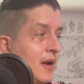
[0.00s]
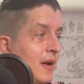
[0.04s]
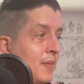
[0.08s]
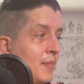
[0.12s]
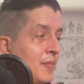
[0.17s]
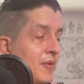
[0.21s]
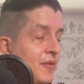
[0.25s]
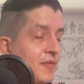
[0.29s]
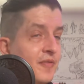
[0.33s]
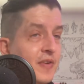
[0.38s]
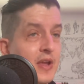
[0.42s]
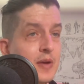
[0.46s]

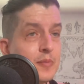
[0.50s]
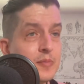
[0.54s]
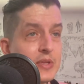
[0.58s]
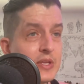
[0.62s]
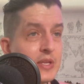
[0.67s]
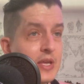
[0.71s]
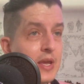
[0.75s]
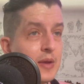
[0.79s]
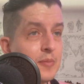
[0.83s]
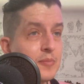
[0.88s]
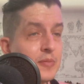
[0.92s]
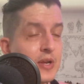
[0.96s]
The family
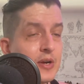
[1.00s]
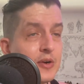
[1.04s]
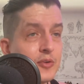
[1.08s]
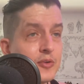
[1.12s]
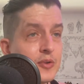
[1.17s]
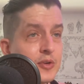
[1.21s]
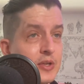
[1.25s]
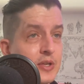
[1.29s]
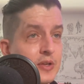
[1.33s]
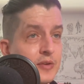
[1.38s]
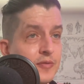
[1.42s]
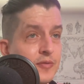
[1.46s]
came there
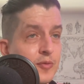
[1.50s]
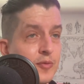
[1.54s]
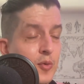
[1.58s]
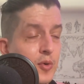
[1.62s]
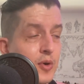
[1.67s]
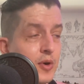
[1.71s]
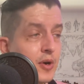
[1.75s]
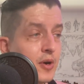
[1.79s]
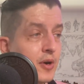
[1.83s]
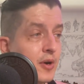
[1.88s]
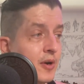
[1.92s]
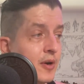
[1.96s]
looking
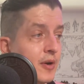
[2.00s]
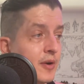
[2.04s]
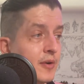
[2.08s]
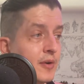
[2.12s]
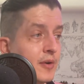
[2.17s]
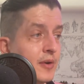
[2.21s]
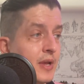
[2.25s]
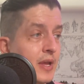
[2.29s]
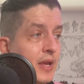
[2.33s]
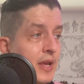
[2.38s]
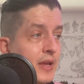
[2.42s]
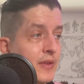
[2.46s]
for her,
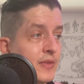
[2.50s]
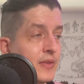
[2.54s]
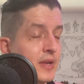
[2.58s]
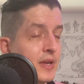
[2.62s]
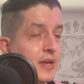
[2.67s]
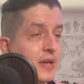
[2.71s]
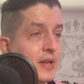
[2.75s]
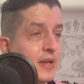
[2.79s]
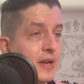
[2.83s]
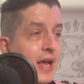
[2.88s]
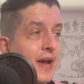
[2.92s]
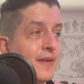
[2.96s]
and
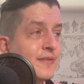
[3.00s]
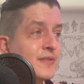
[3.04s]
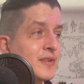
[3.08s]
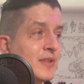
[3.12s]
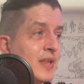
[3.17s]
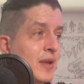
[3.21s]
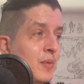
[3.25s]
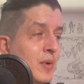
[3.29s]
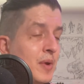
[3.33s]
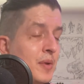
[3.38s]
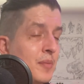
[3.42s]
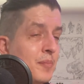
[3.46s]
then after
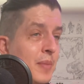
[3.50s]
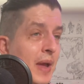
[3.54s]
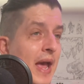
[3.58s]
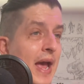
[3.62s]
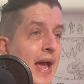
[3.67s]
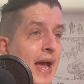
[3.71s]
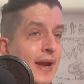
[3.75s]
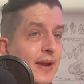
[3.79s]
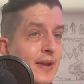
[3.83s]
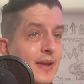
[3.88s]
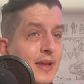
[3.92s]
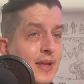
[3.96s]
they went
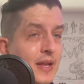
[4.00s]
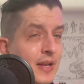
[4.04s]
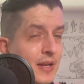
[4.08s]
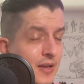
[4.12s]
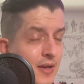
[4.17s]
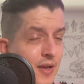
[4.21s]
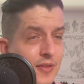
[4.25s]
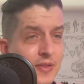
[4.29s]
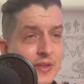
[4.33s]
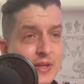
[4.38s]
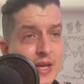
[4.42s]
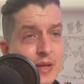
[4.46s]
back and
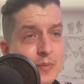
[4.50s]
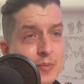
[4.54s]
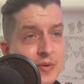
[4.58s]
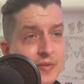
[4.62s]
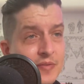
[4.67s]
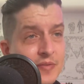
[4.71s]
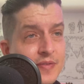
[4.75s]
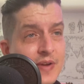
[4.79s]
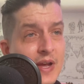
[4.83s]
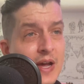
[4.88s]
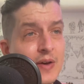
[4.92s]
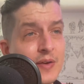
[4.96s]
nothing had been
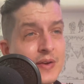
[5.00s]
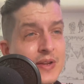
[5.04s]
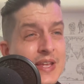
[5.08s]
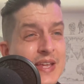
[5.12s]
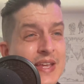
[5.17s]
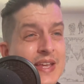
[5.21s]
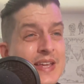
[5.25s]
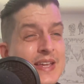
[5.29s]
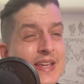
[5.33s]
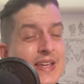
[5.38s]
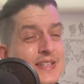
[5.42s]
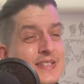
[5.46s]
found,
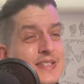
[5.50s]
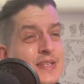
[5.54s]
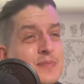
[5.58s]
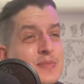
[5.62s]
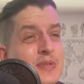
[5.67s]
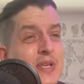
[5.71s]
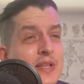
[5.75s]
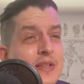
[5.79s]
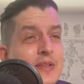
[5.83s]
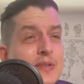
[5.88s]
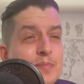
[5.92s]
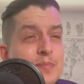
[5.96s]
it seems
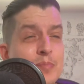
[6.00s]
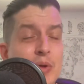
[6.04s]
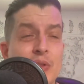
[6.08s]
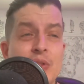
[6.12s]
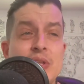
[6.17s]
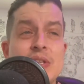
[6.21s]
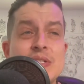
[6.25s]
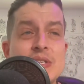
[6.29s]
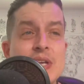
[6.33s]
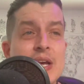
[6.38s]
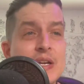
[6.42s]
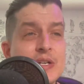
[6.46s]
like
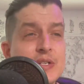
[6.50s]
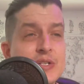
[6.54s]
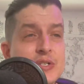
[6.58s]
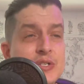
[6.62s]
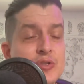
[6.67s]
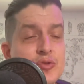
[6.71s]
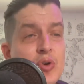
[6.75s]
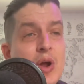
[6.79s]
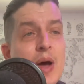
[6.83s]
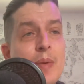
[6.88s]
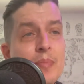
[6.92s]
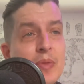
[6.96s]
police kind of just
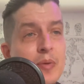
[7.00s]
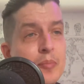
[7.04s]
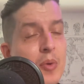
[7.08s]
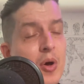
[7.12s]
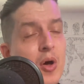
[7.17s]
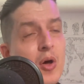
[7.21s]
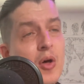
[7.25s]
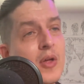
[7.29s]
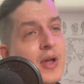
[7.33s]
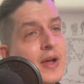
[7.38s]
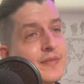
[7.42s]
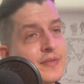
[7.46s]
dropped the
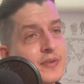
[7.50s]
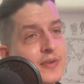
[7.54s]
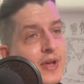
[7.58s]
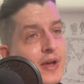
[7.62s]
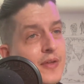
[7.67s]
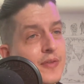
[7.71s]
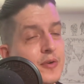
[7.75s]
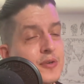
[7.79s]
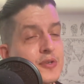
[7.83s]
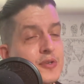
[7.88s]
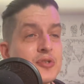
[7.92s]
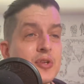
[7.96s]
ball after
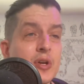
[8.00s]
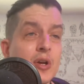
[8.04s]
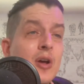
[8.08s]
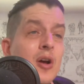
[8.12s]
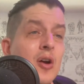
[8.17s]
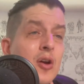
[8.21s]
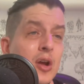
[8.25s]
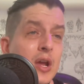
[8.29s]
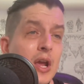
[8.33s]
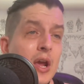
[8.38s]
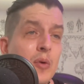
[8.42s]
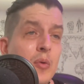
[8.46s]
that. They're just like,
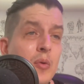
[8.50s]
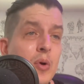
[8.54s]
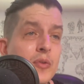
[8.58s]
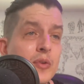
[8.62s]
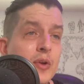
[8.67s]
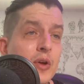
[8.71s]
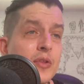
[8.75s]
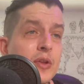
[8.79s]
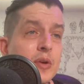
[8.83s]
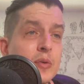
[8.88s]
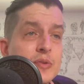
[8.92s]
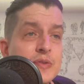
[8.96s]
okay, well,
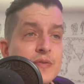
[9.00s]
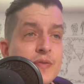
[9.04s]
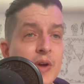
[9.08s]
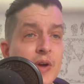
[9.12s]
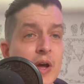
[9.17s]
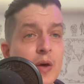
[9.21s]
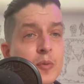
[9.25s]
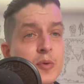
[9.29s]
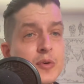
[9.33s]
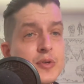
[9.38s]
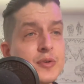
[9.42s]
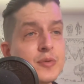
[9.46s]
nothing was
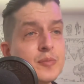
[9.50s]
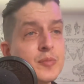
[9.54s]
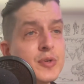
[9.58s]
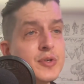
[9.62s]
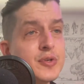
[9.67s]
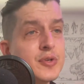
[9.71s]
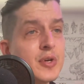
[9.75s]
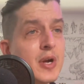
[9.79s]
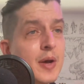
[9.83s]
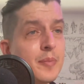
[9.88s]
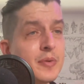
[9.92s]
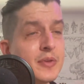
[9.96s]
found. We're
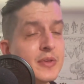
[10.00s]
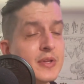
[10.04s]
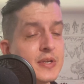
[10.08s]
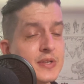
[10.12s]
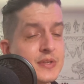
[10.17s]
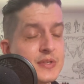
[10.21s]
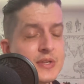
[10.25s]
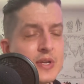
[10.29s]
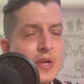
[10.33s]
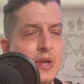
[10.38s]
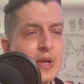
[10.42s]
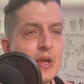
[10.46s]
dropping this.